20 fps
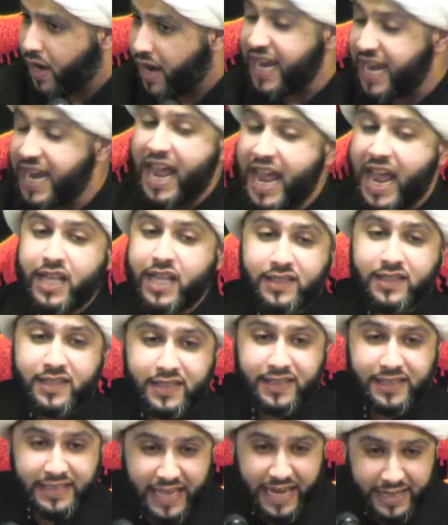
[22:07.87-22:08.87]
he
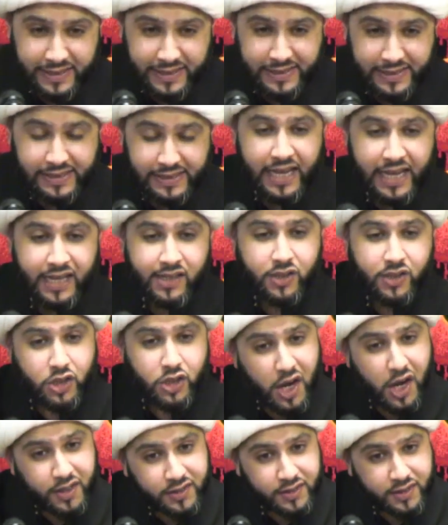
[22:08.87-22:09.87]
insists and
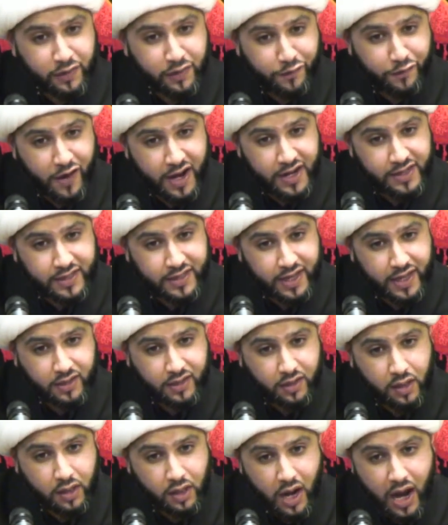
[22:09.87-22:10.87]
justifies
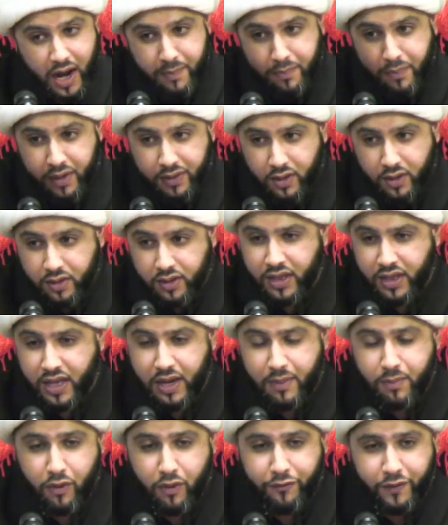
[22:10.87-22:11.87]
that crime under the
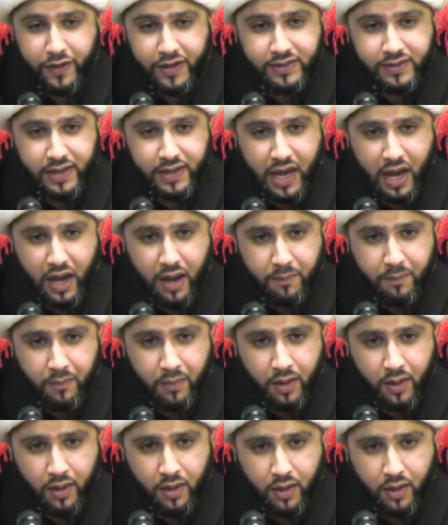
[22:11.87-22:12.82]
name of Islam,